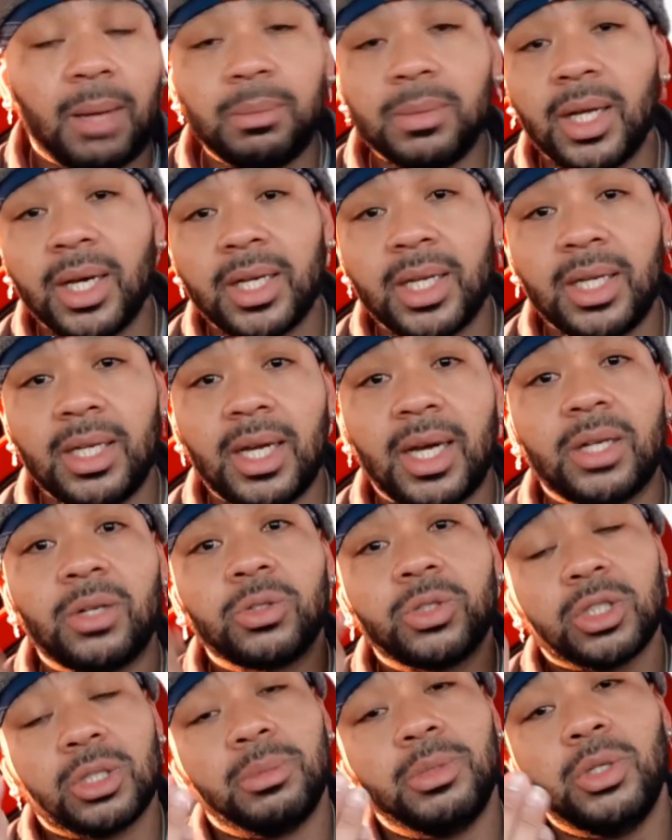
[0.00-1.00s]
lucky. I know
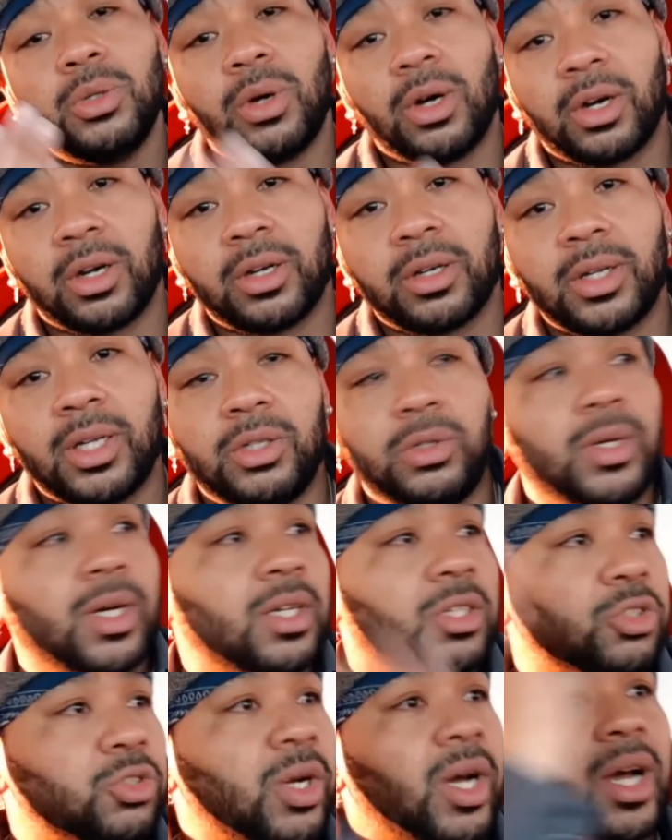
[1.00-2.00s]
some of you aren't, and you gotta
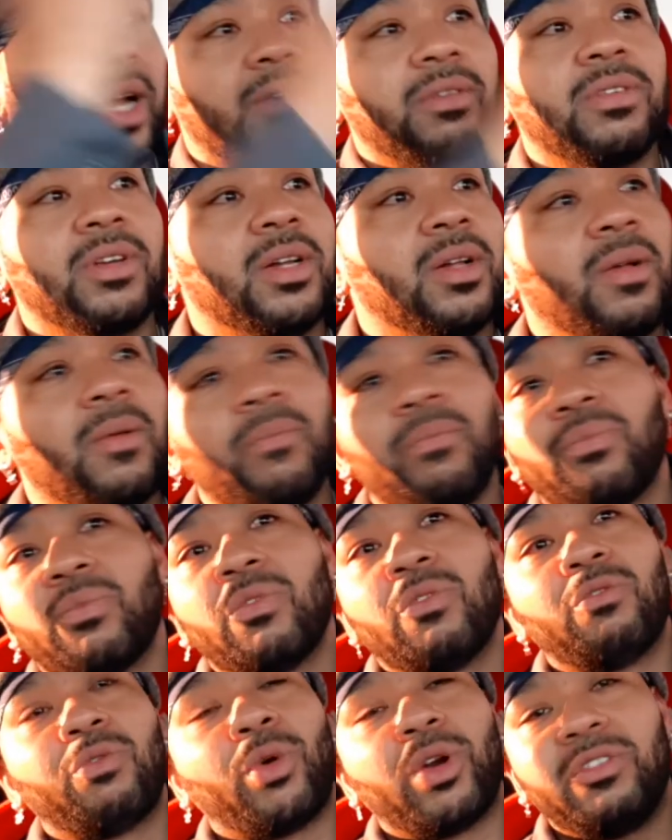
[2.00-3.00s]
drive
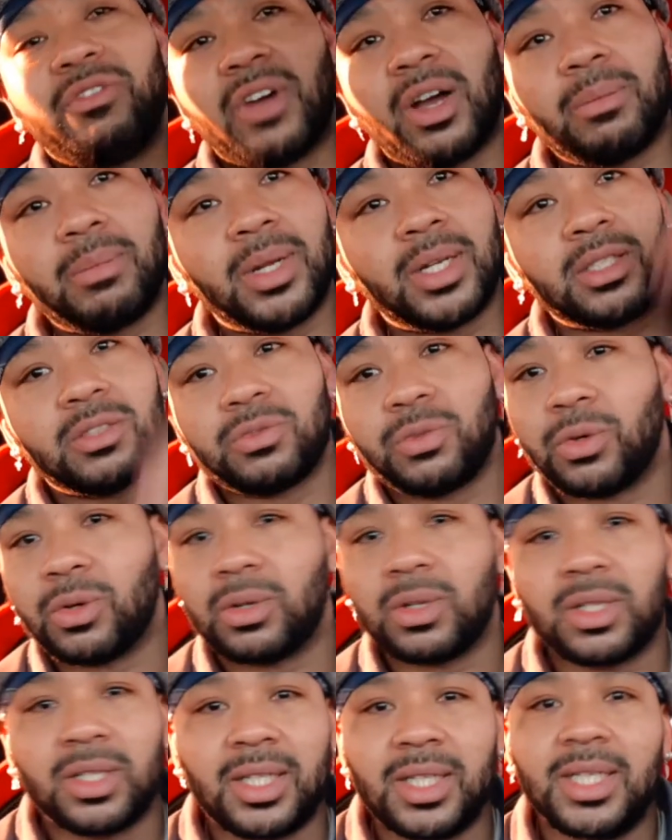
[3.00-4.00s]
45 minutes for
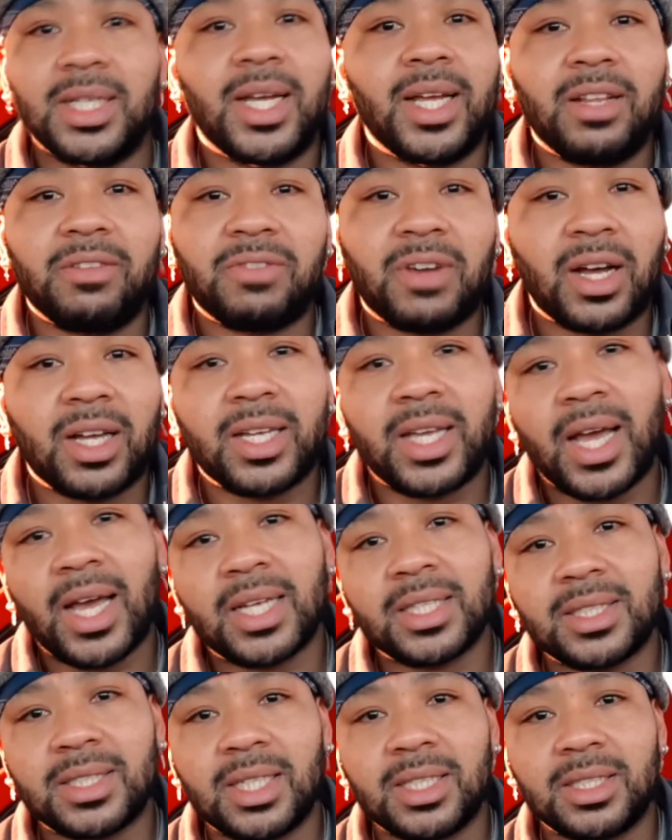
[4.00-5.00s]
an E85
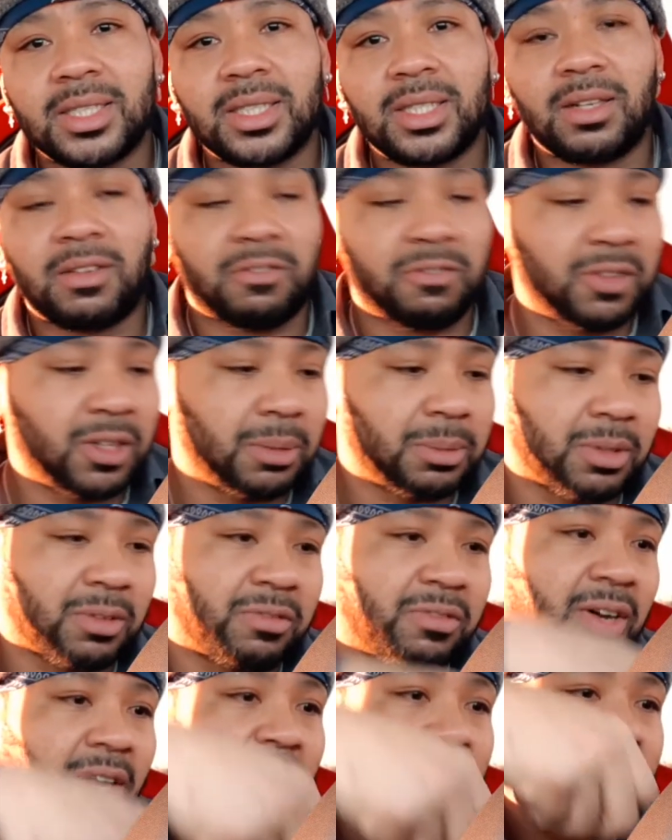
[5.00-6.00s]
gas station and fill up the
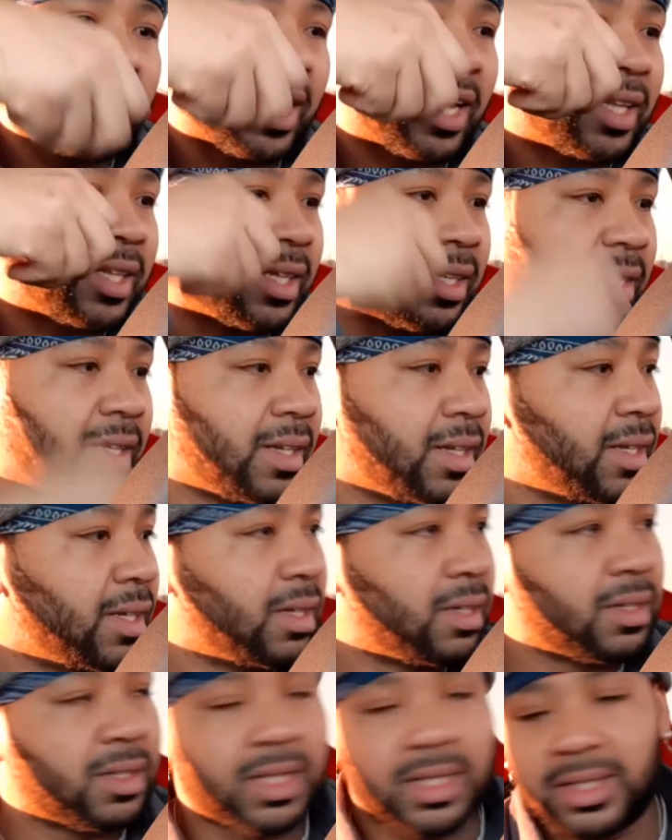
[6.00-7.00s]

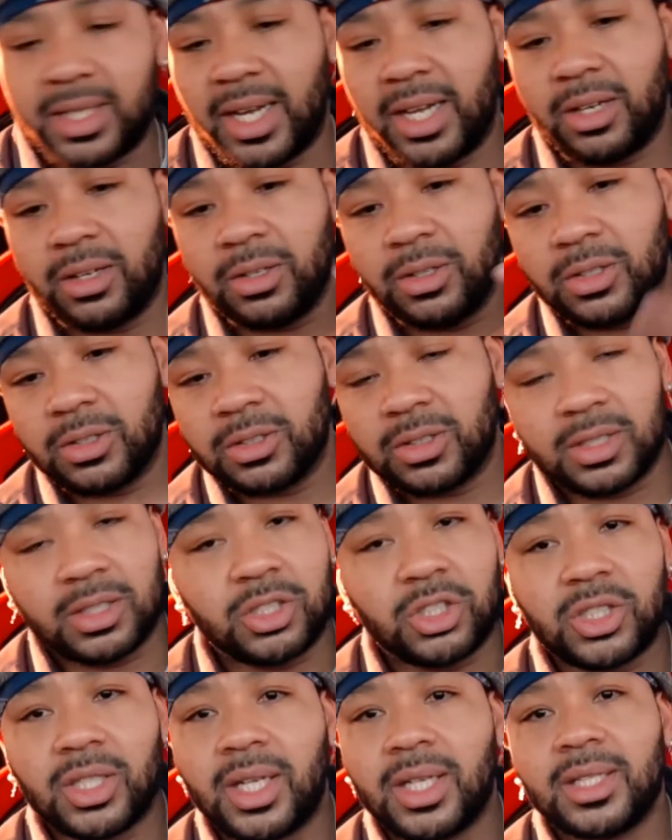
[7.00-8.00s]
5-gallon containers and
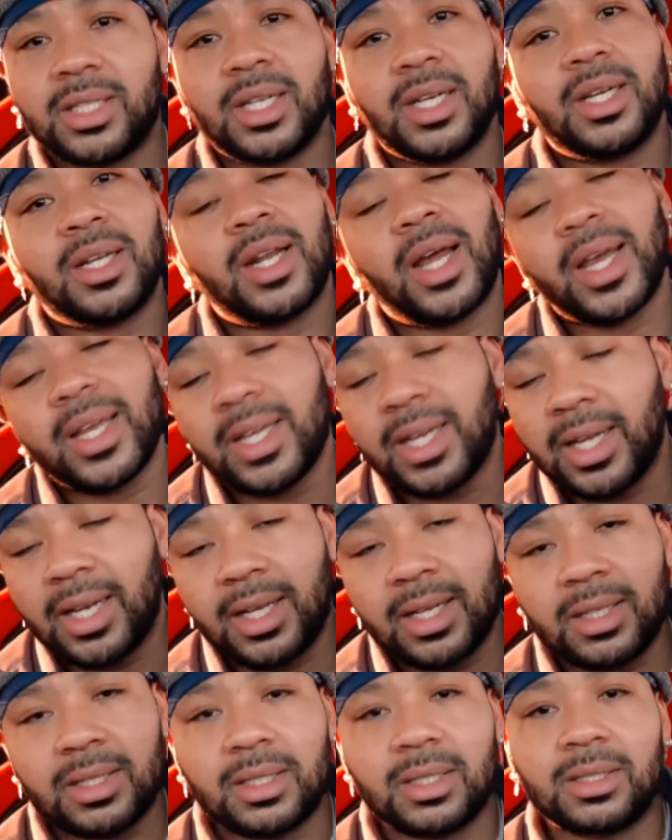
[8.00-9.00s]
shit like that. I get
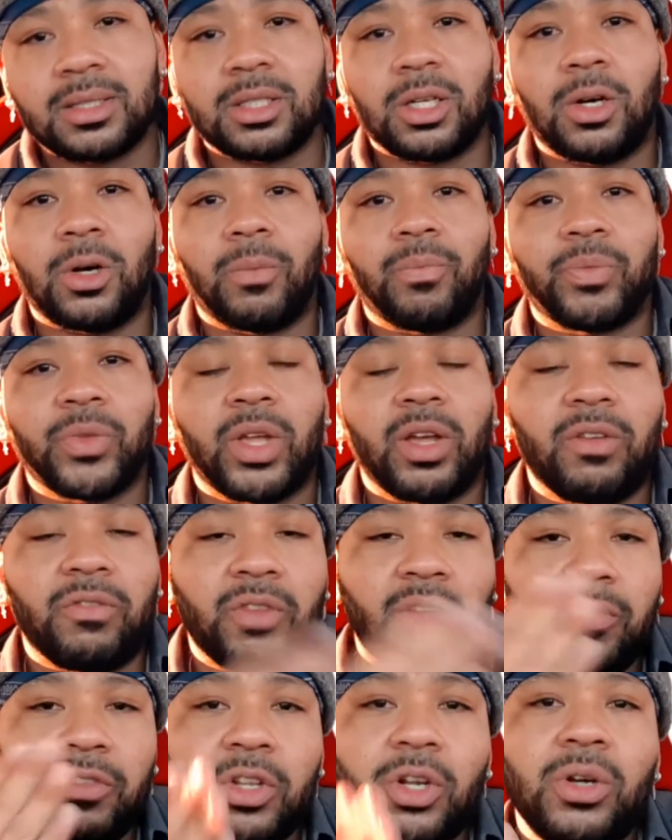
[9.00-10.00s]
it. So
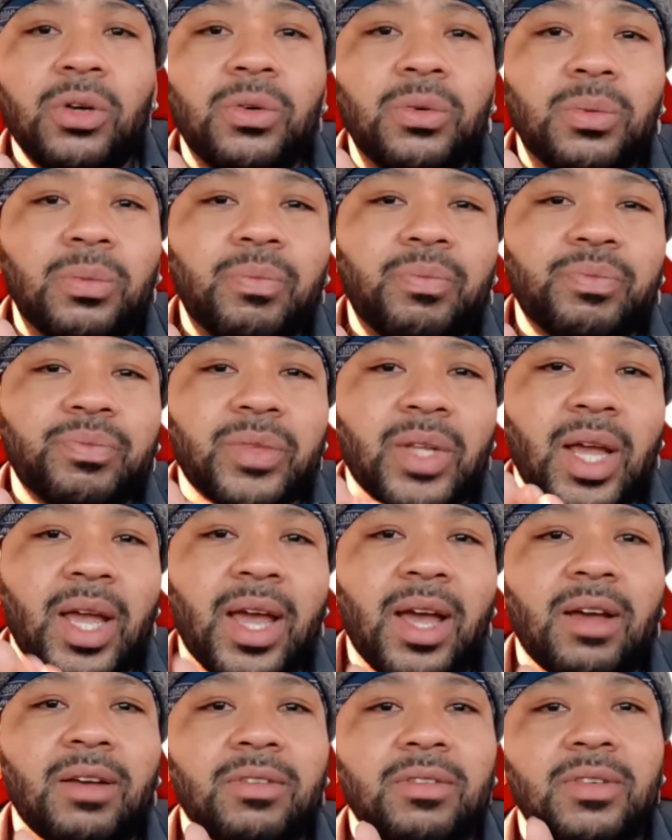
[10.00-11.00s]
if you don't
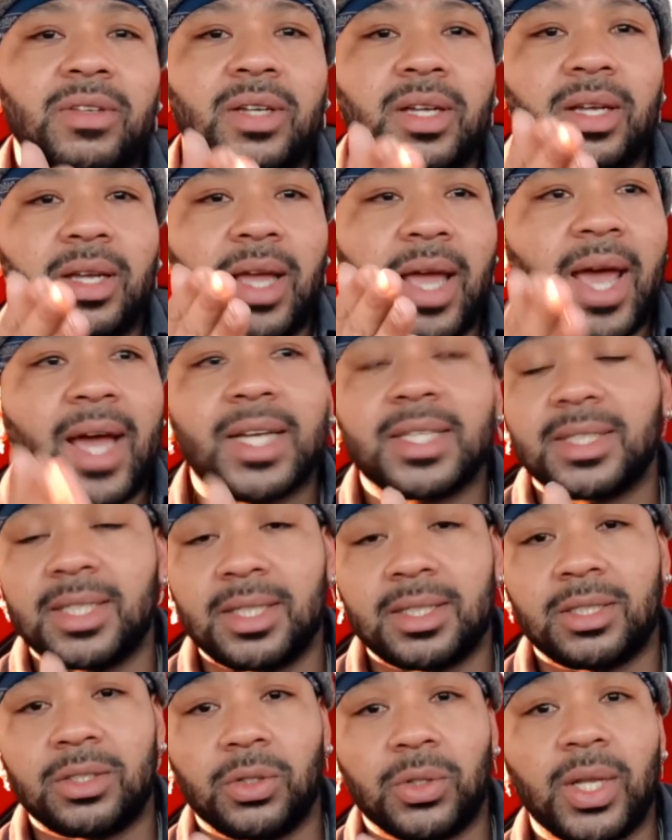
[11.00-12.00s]
have access
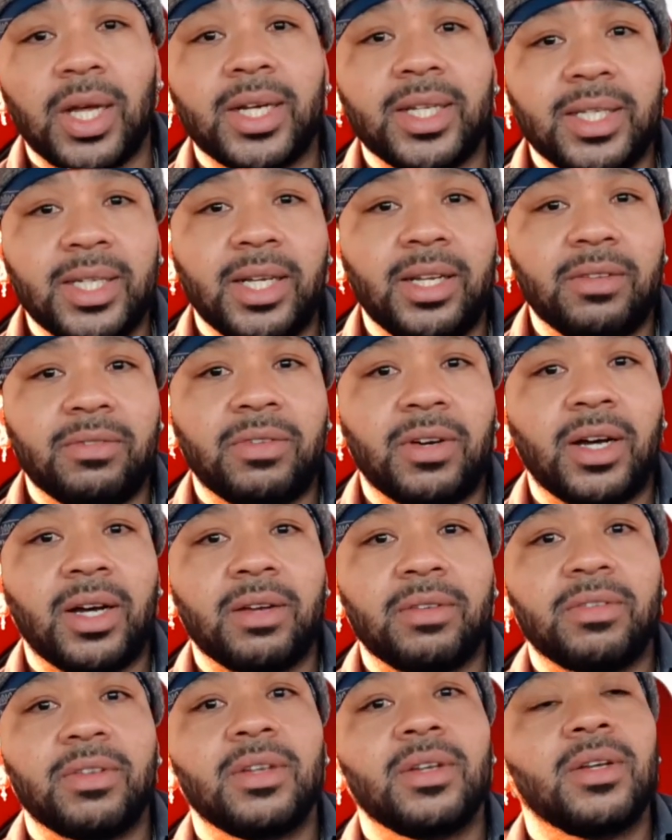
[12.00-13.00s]
to a lot of
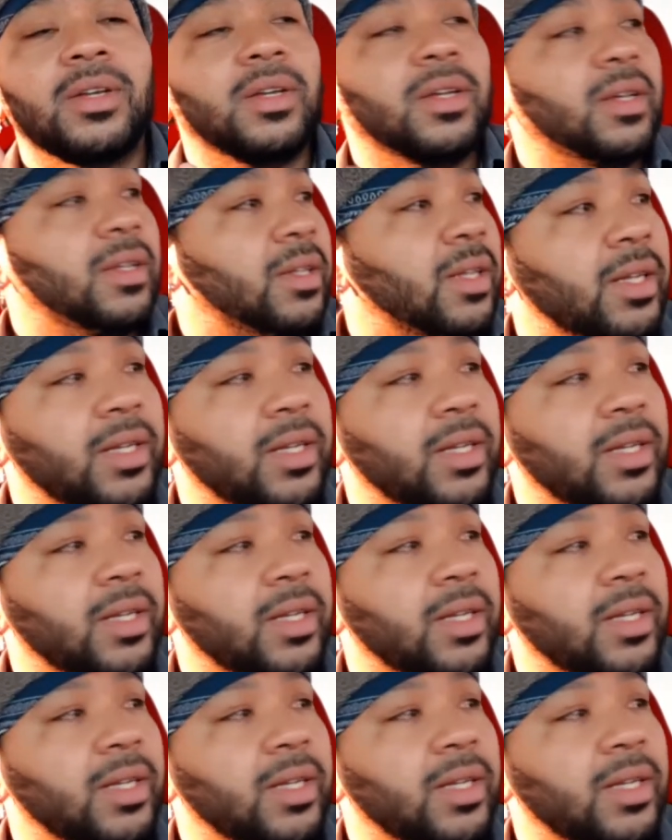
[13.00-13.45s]
E85, then